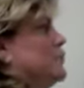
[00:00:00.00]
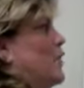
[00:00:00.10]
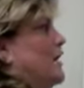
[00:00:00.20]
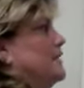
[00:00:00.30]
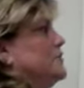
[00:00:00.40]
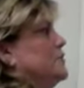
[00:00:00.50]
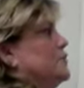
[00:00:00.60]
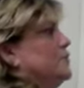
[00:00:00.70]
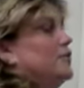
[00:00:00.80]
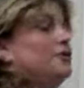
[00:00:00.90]
1,
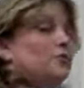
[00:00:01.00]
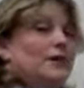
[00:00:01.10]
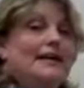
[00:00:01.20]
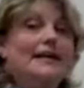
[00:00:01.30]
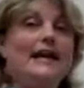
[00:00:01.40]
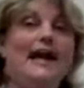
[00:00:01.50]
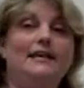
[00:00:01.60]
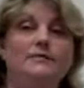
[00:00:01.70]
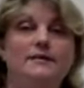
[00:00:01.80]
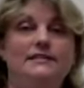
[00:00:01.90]
2, 3
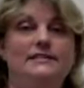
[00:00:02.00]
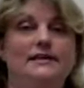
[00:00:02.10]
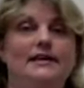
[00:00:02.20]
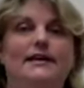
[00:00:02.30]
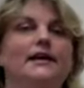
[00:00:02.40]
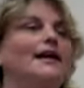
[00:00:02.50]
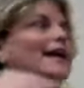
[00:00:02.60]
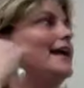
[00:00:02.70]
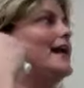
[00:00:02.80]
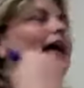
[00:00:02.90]
elements in it.
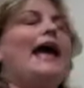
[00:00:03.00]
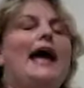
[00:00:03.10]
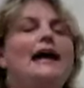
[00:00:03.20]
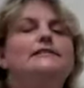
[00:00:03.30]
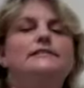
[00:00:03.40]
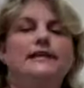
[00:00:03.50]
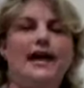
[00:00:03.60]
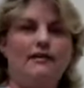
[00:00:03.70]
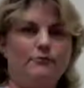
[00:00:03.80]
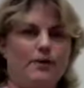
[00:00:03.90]
It has to
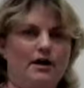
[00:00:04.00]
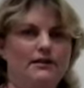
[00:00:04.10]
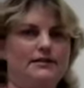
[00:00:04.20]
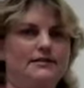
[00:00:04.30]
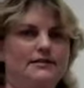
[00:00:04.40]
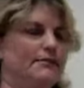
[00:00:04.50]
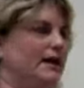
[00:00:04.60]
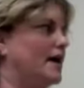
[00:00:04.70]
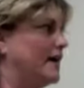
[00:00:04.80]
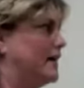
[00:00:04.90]
have a polyatomic
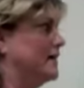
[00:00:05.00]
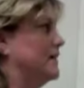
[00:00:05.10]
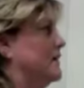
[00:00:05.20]
ion.